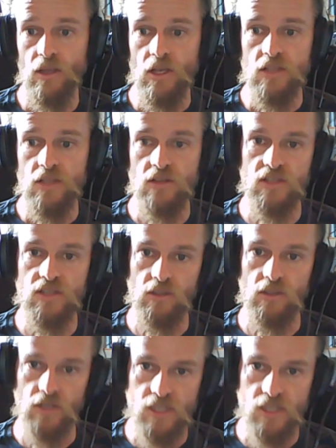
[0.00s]
So this is a
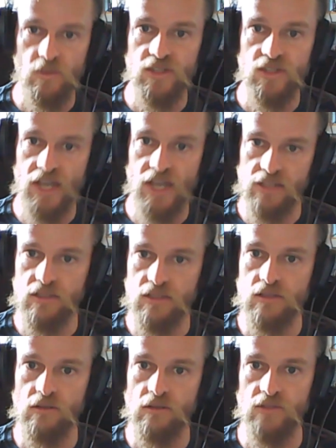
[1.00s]
look at some of the
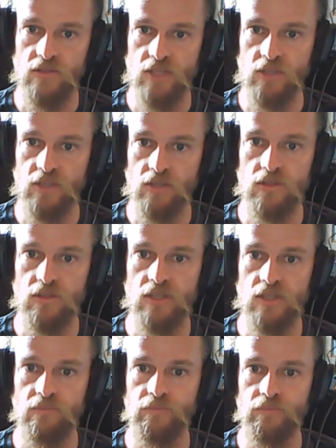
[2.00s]
tactics of the Demon Kill Team.